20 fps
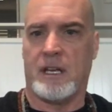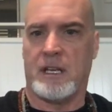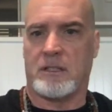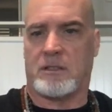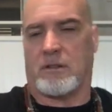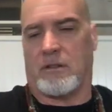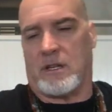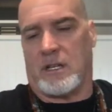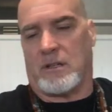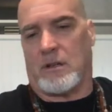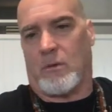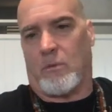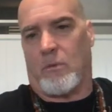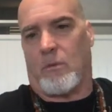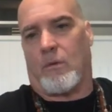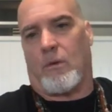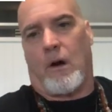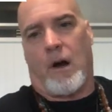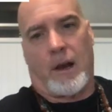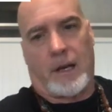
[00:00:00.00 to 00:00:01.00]
so that you're
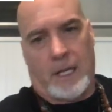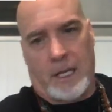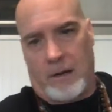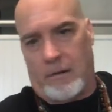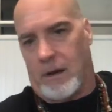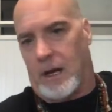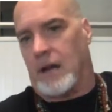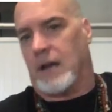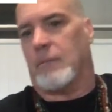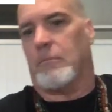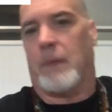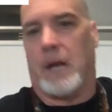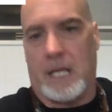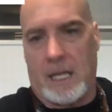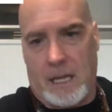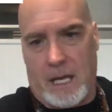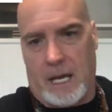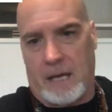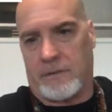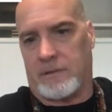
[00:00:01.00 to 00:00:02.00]
walking around in many
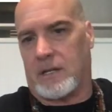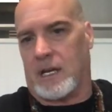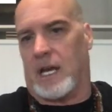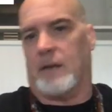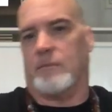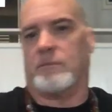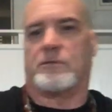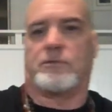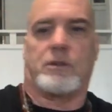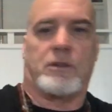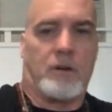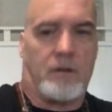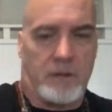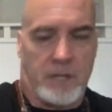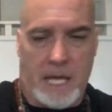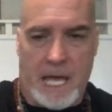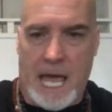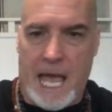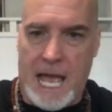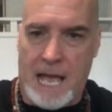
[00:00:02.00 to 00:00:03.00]
lifetimes with
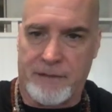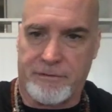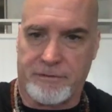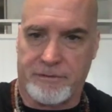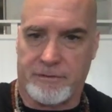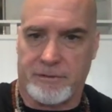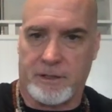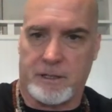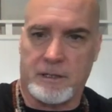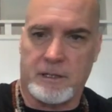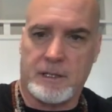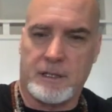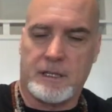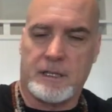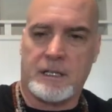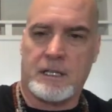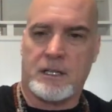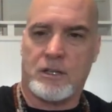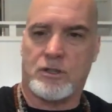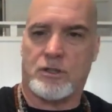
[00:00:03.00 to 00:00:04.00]
only half of a
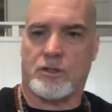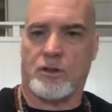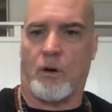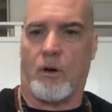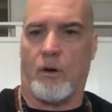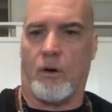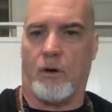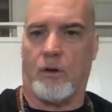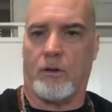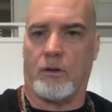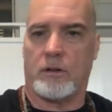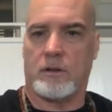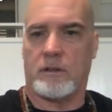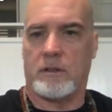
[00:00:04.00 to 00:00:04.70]
soul.